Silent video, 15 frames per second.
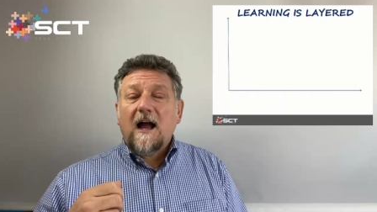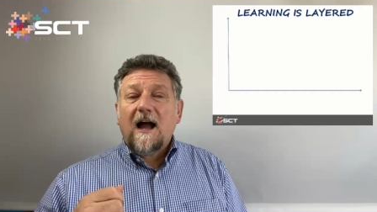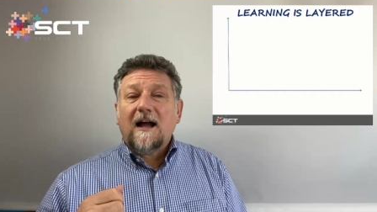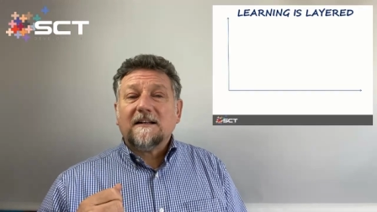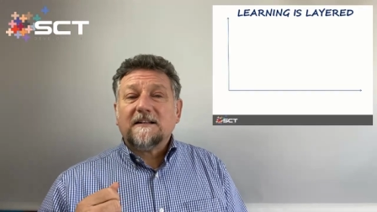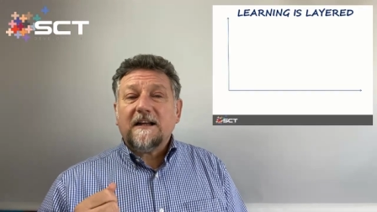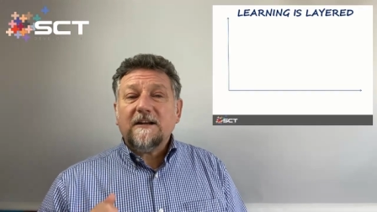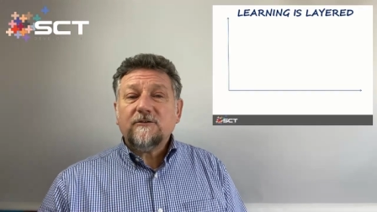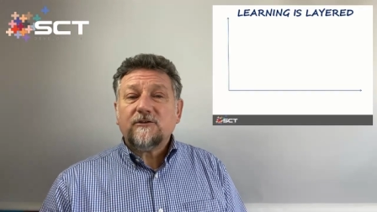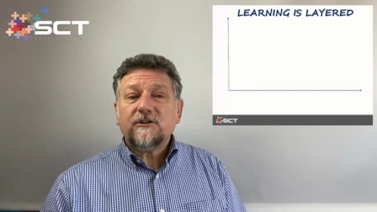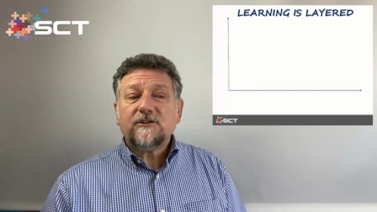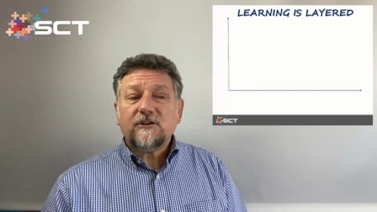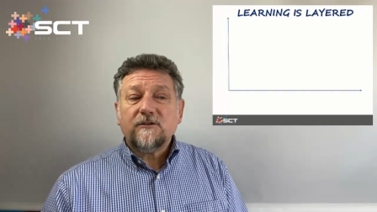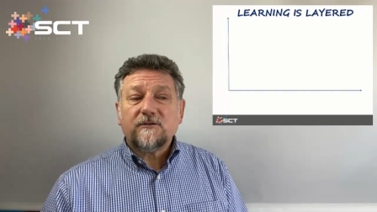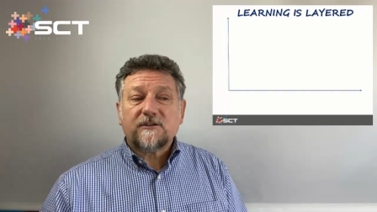and
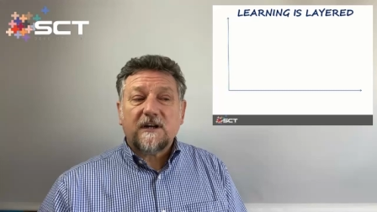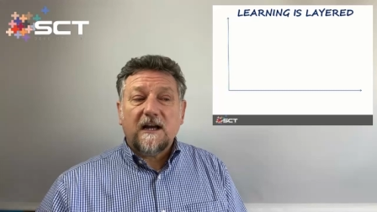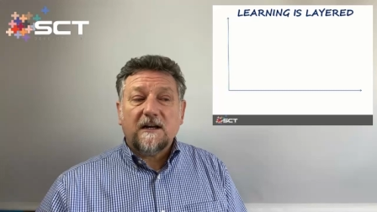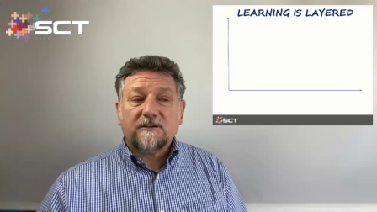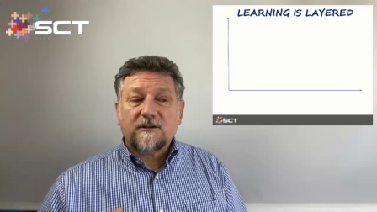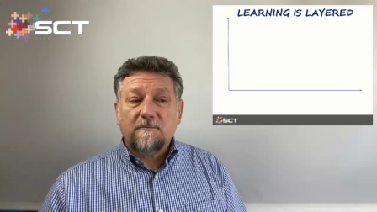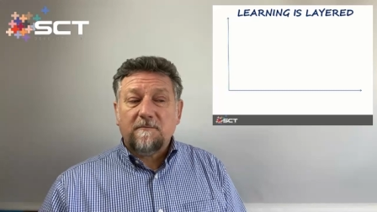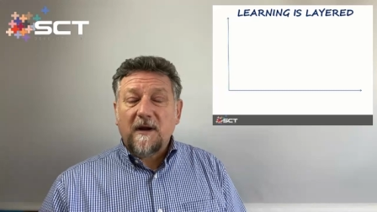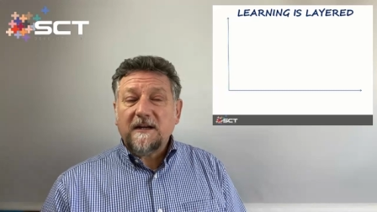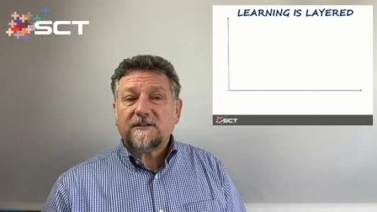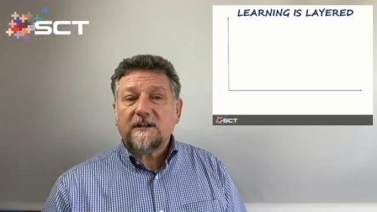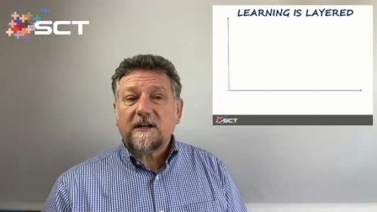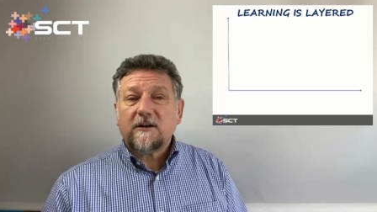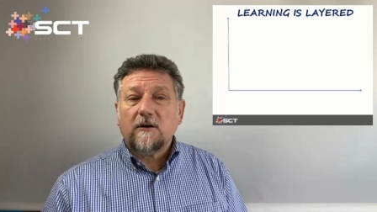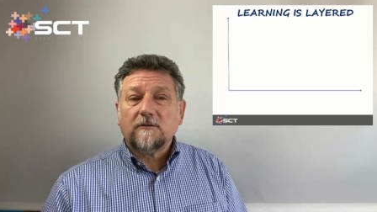introduce it as a
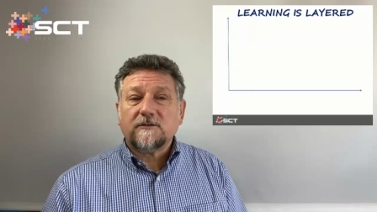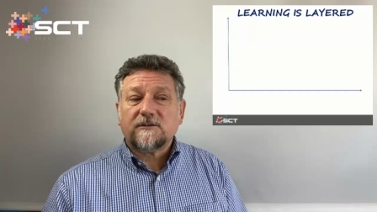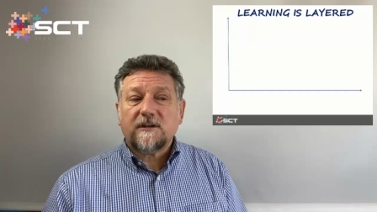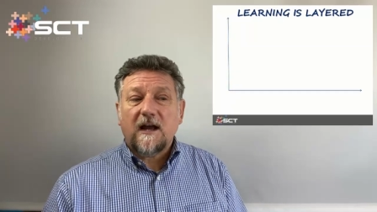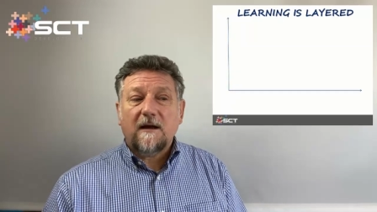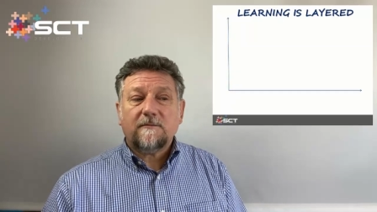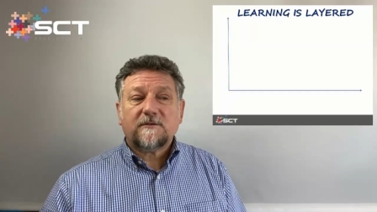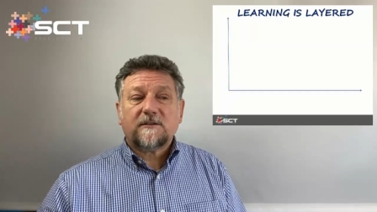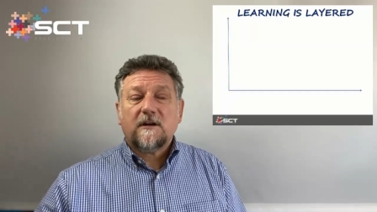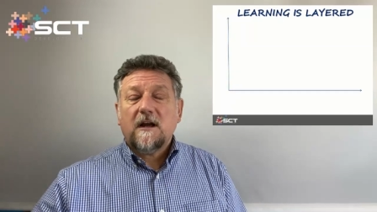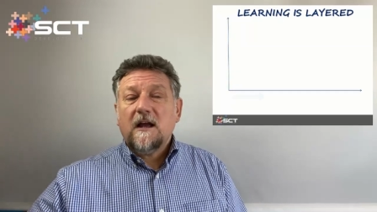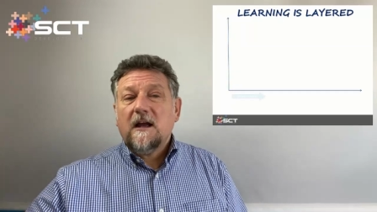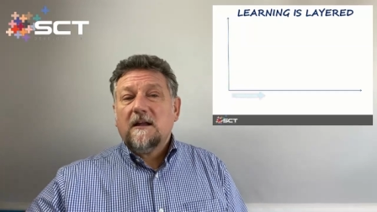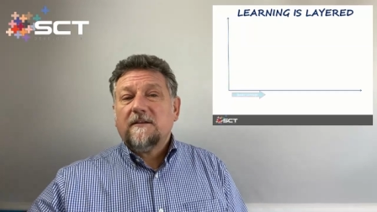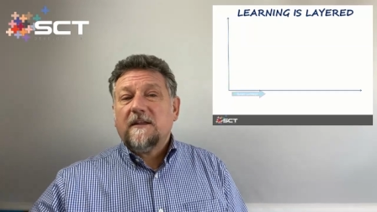basic concept.
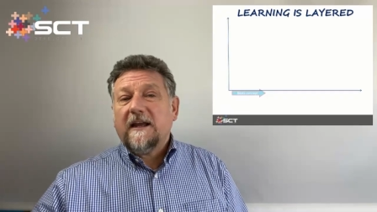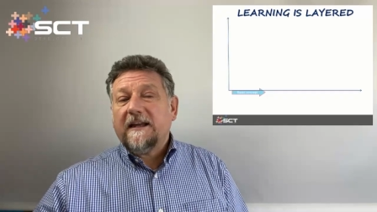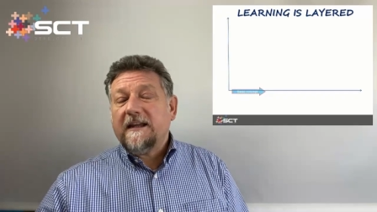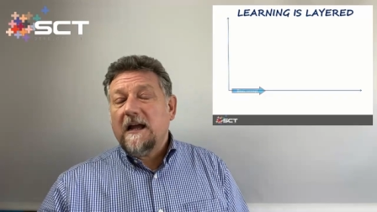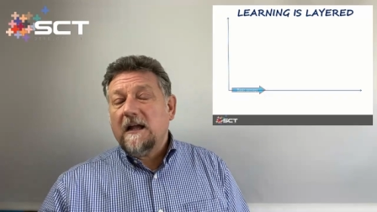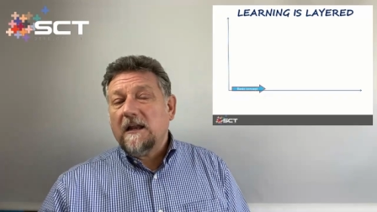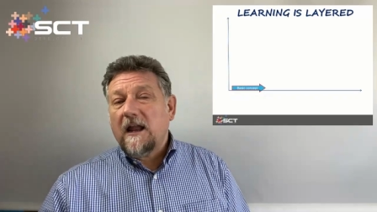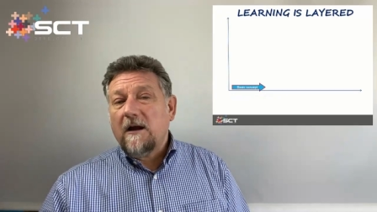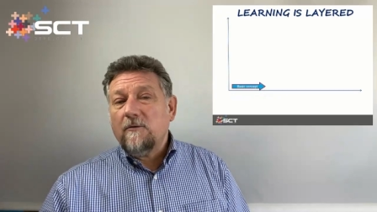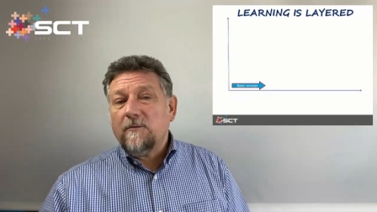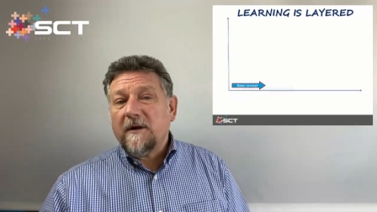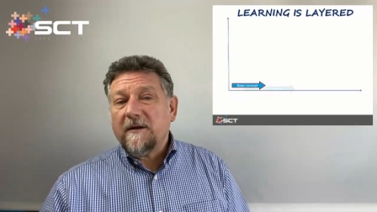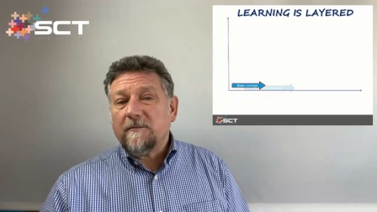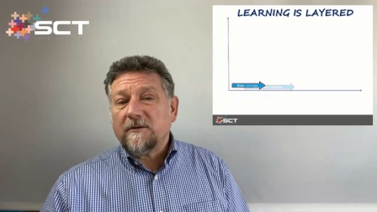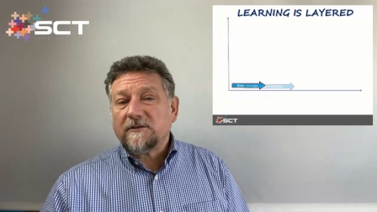They allow
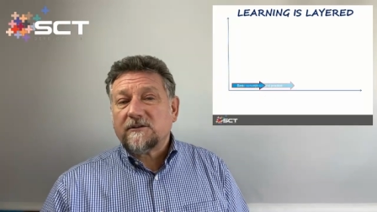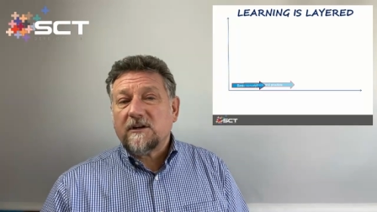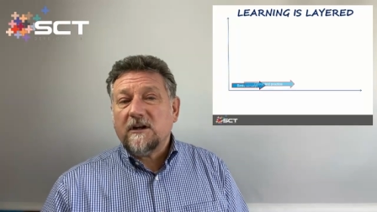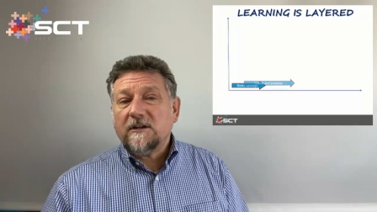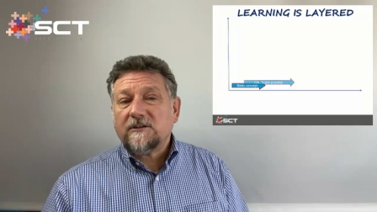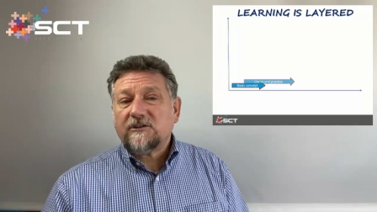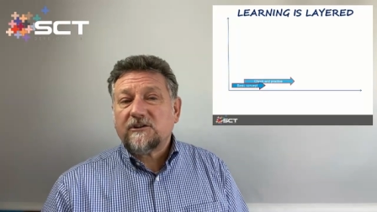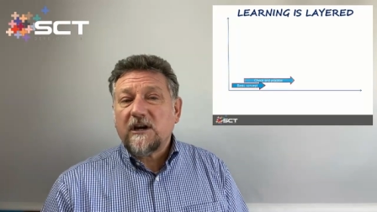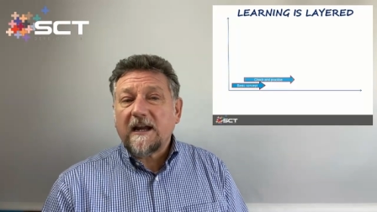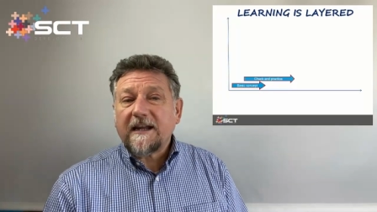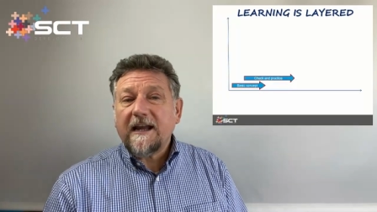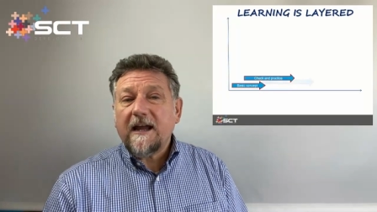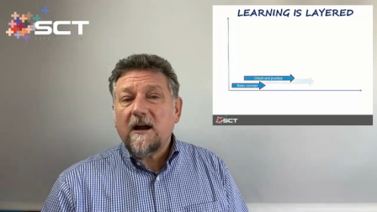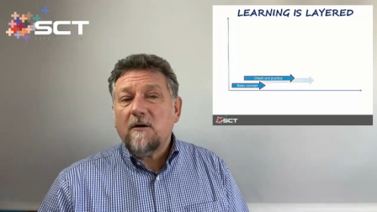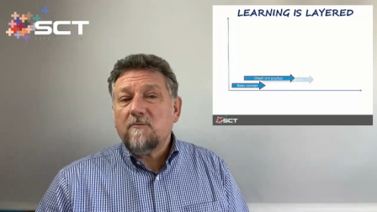people to check
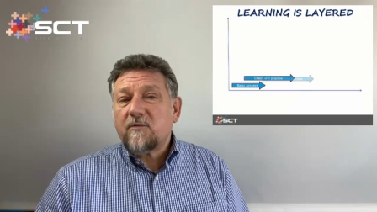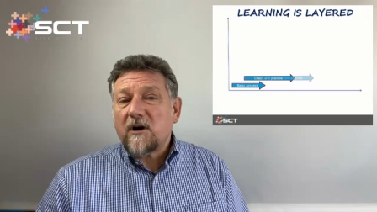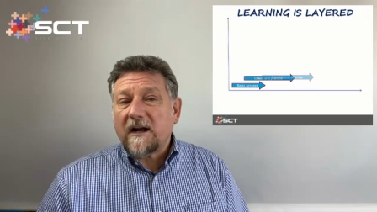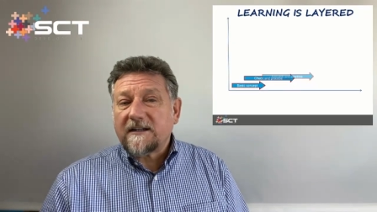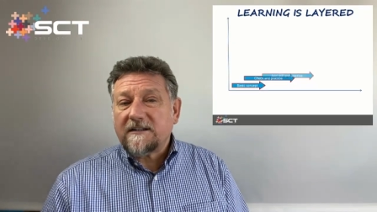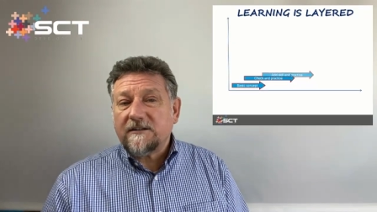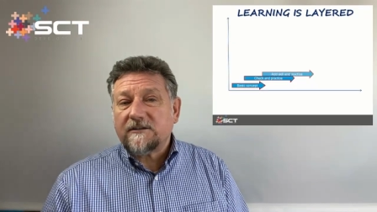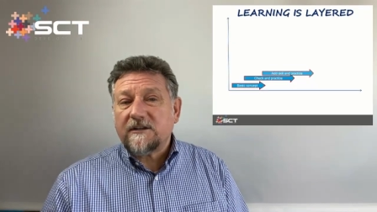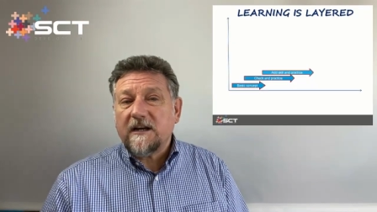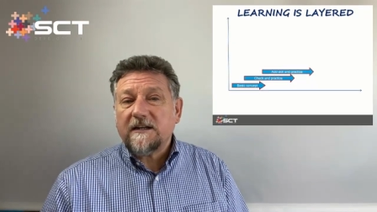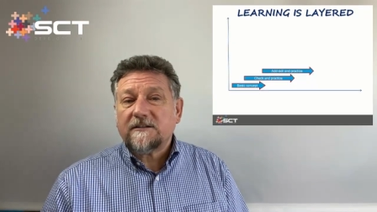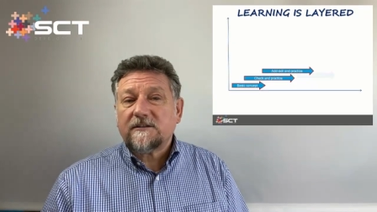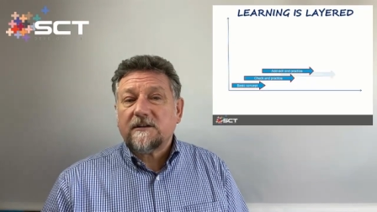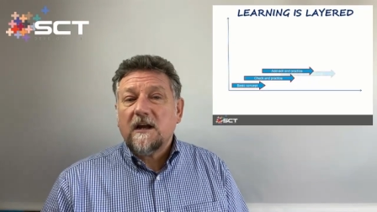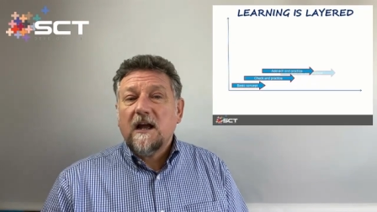it and practice
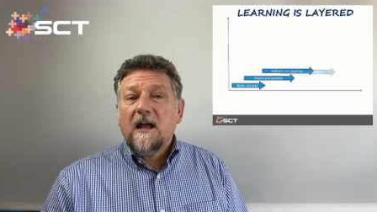it.